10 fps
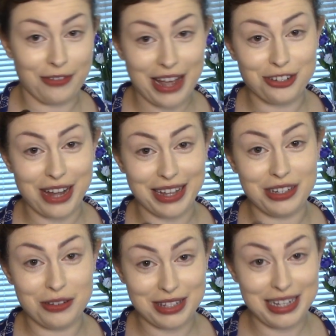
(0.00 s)
I try and
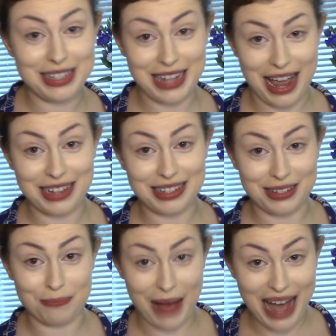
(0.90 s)
use these texts
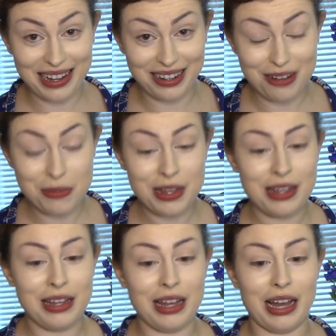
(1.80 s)
as backup
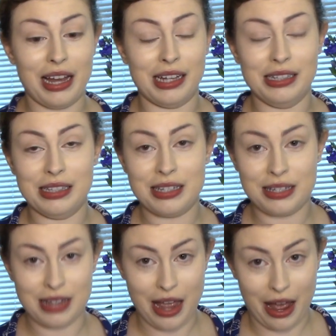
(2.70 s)
and
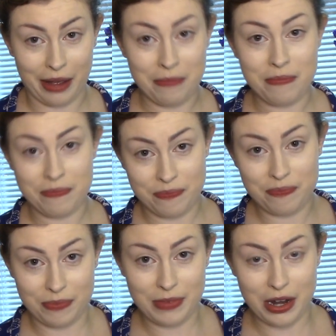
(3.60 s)
I'm,
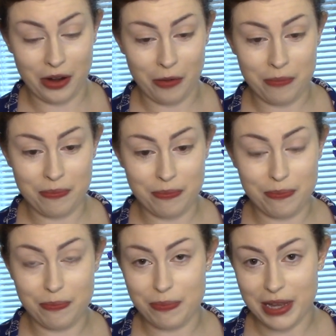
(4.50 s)
you know,
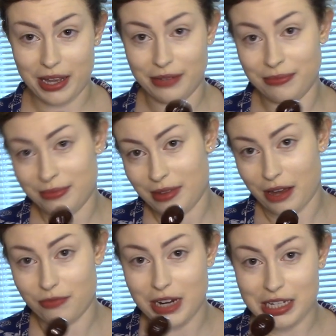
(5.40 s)
being
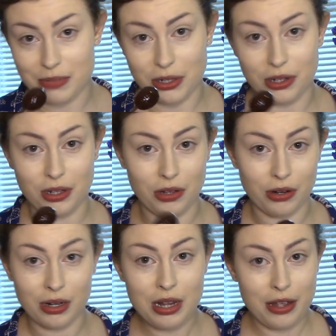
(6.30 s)
unreasonable
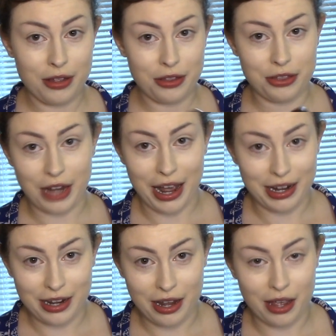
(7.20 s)
or
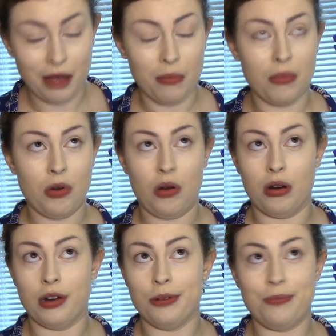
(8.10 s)
threatening him
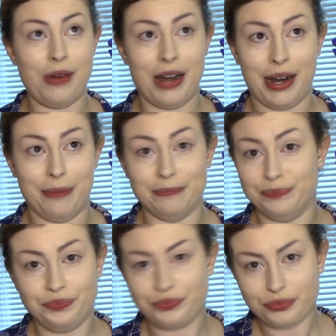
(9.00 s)
or,
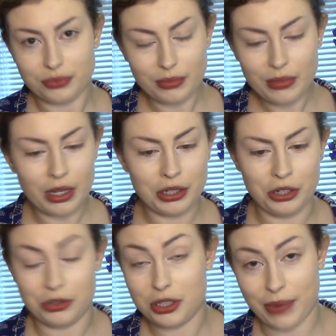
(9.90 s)
you
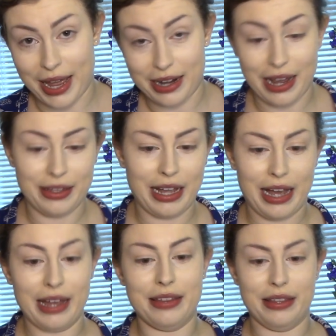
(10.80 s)
know, swearing at the
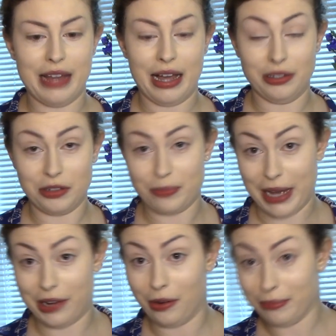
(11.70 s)
guy, then that looks
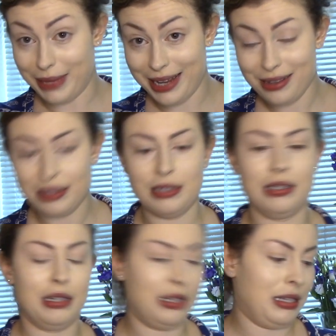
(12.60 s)
bad on me.
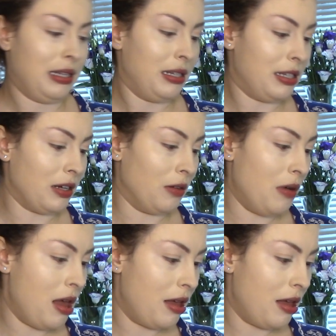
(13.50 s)
So,